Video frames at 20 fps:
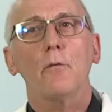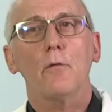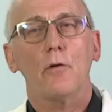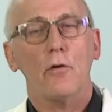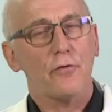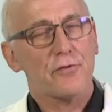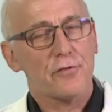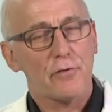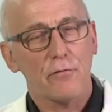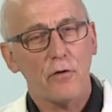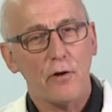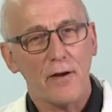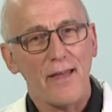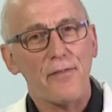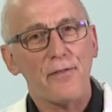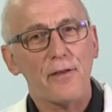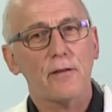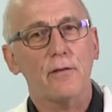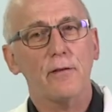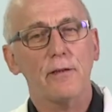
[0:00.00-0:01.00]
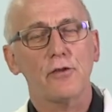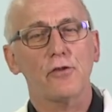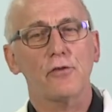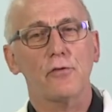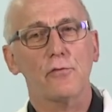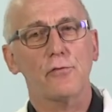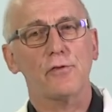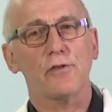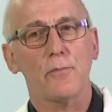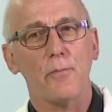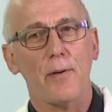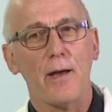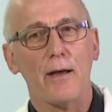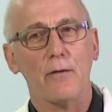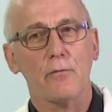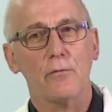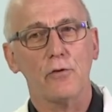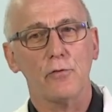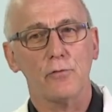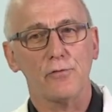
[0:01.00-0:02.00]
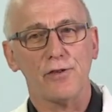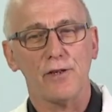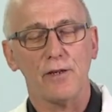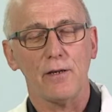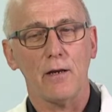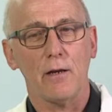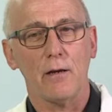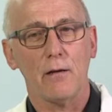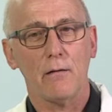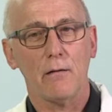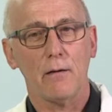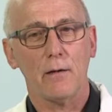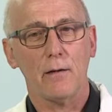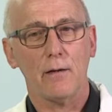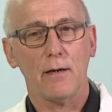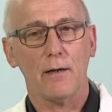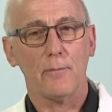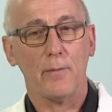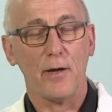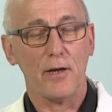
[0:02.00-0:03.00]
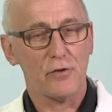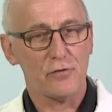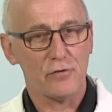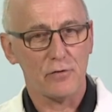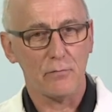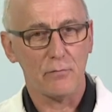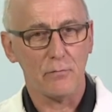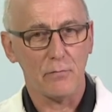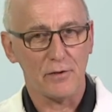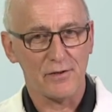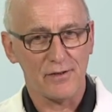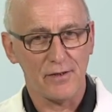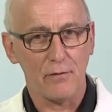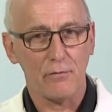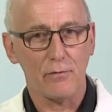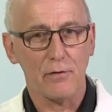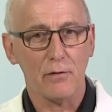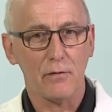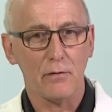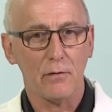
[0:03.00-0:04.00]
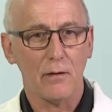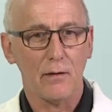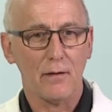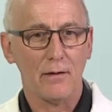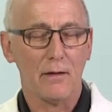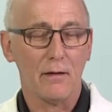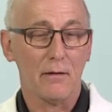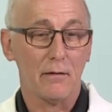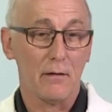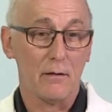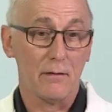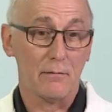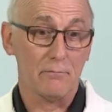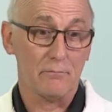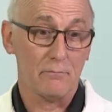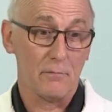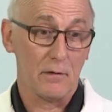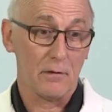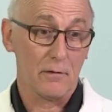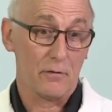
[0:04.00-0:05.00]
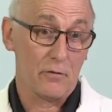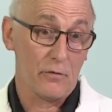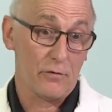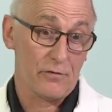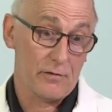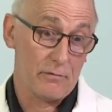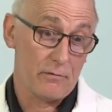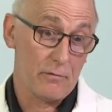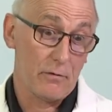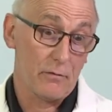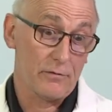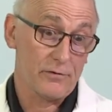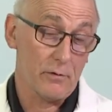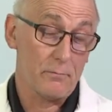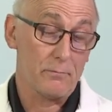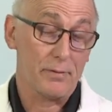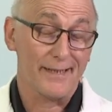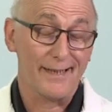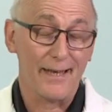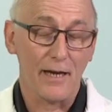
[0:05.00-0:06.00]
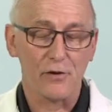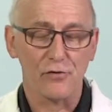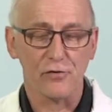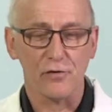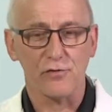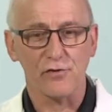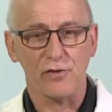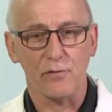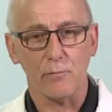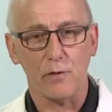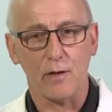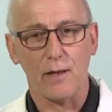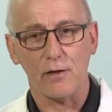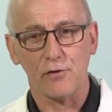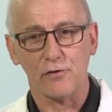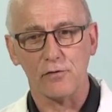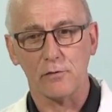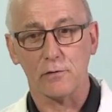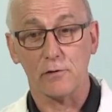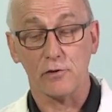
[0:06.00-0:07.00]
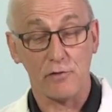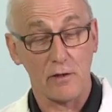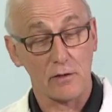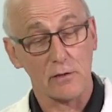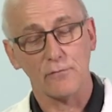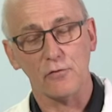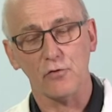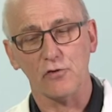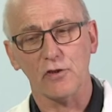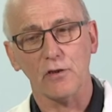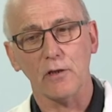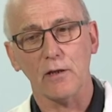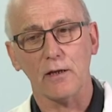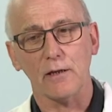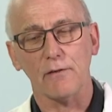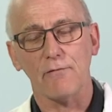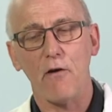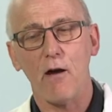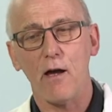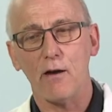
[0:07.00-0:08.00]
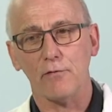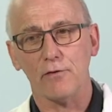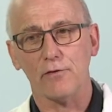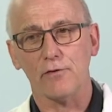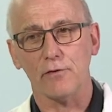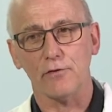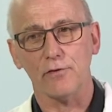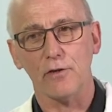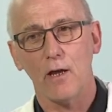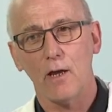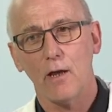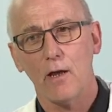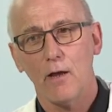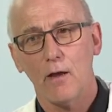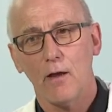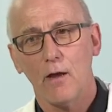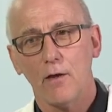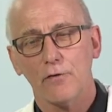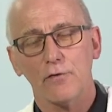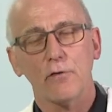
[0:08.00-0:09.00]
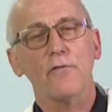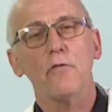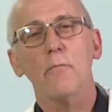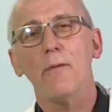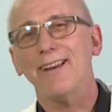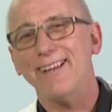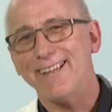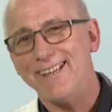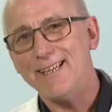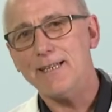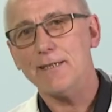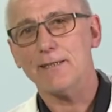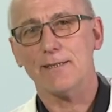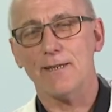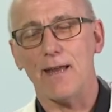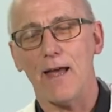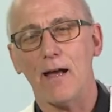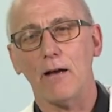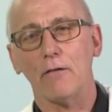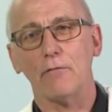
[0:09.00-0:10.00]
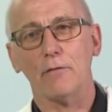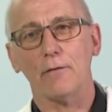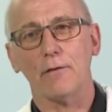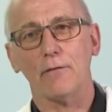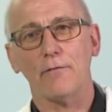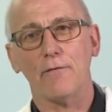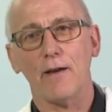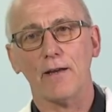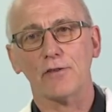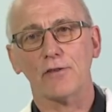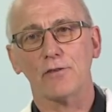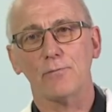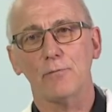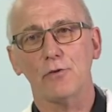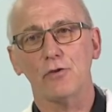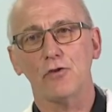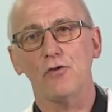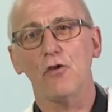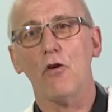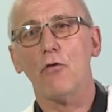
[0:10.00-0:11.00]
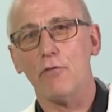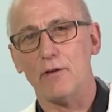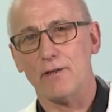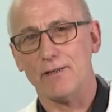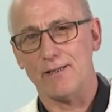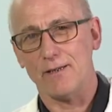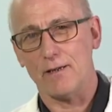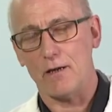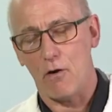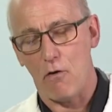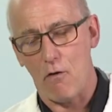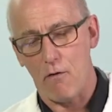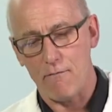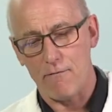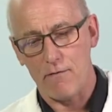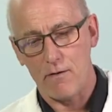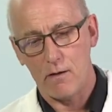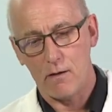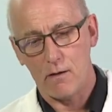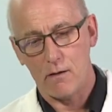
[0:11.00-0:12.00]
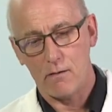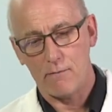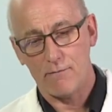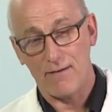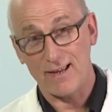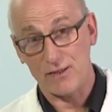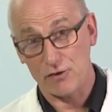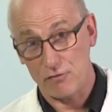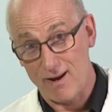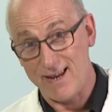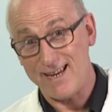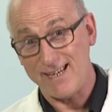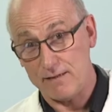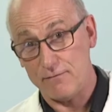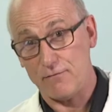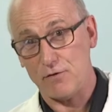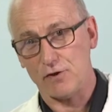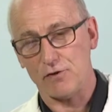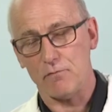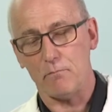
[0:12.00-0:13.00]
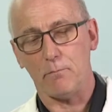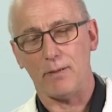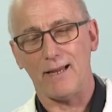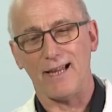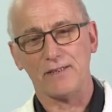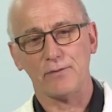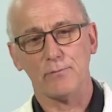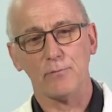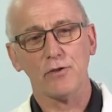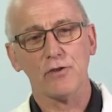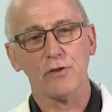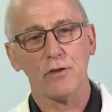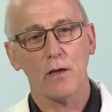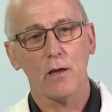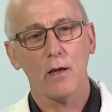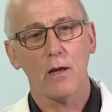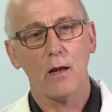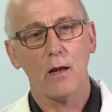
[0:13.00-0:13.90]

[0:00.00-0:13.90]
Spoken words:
We've also got ethical issues about using patient material, and of course there are also implications in relation to transfusion-linked viruses. So for many years now, the vast majority of factor VIII deficient plasmas